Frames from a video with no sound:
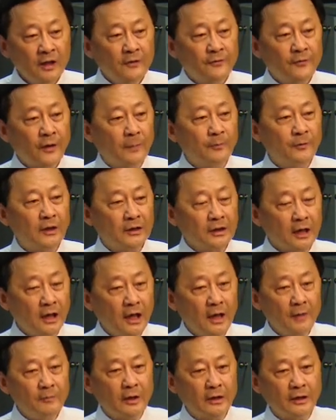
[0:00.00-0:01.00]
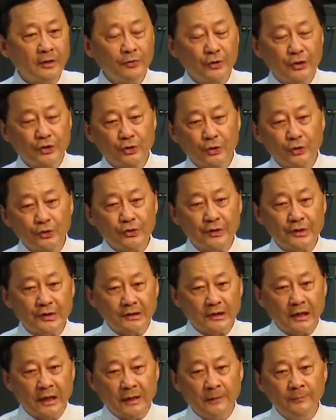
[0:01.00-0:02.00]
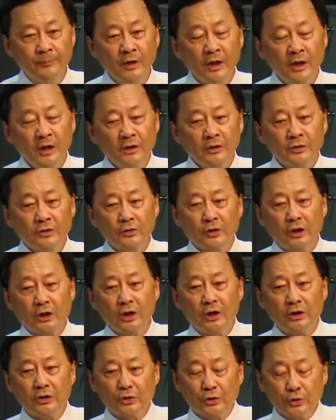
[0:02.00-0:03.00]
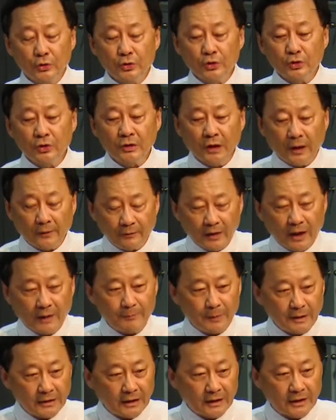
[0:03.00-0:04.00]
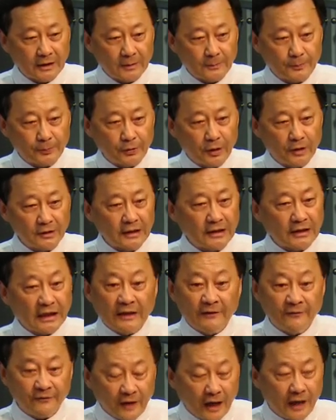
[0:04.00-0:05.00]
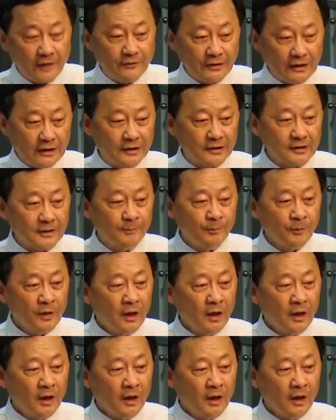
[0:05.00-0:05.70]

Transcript: from the time when the research is done to the conclusion of that particular project in 5 years,